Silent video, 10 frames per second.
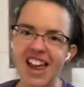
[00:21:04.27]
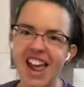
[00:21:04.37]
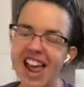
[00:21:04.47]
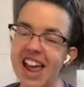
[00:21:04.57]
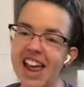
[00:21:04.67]

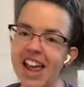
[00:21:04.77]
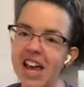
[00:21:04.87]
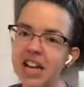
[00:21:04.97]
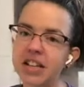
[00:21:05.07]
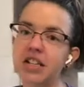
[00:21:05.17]

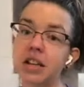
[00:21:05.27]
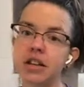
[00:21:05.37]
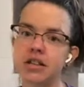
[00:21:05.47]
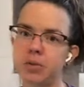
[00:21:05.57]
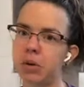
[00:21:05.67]
and
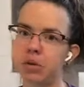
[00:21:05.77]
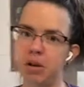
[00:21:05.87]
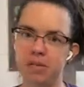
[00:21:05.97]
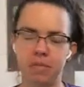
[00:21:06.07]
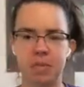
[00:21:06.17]

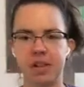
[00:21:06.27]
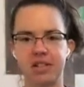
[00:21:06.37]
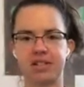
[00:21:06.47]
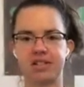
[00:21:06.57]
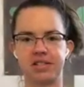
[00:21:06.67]
spearmint,
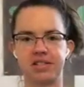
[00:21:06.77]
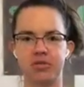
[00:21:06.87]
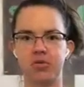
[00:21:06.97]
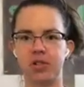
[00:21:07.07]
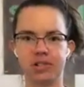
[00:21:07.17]
because
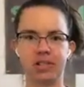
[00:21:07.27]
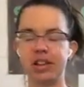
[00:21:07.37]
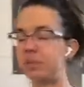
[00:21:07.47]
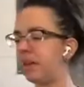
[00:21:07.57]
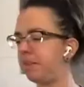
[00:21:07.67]
who doesn't like
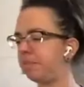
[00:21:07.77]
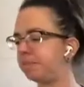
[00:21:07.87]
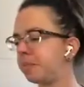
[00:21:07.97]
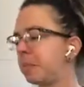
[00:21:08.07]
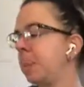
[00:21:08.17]
mint?
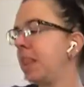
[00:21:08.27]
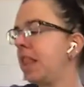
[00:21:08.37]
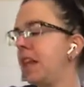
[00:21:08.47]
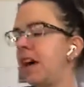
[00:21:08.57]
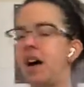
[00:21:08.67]

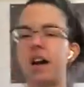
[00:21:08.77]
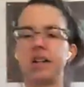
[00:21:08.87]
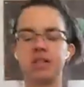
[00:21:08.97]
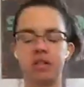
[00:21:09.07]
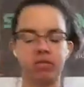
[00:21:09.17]

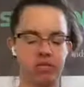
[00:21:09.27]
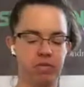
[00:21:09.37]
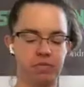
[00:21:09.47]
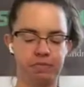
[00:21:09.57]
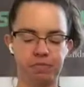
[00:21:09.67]
So
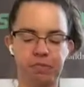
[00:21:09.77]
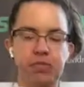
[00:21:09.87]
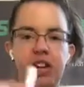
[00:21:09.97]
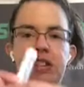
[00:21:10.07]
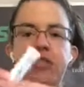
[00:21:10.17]

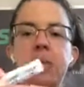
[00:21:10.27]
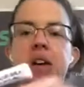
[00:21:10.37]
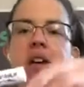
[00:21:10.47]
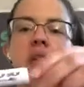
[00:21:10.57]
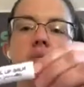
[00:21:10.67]
here's
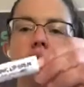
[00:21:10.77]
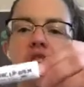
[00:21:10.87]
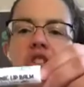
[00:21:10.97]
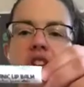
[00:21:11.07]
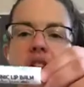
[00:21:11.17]
mine. Mocha
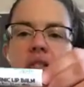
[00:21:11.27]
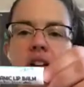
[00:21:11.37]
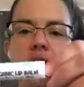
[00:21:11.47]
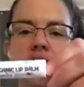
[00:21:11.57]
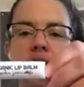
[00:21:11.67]

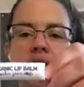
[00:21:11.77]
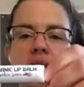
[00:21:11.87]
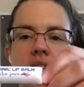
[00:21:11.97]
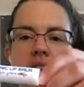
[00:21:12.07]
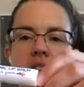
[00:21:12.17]
Java
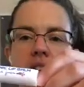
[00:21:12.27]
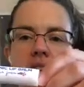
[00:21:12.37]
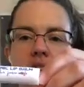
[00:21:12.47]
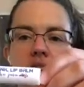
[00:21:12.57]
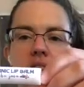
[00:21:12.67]

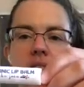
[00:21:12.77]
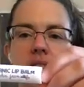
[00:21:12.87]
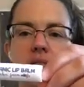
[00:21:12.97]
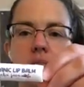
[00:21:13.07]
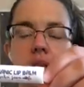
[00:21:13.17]

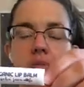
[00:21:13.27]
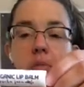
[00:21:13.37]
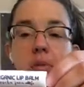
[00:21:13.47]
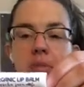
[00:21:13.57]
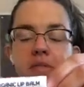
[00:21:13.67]
is
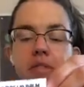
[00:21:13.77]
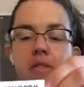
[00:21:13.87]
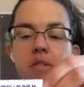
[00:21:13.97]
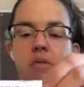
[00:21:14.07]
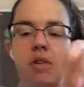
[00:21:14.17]
probably my
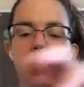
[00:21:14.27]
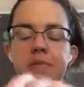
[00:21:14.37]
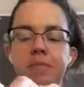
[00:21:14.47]
favorite one,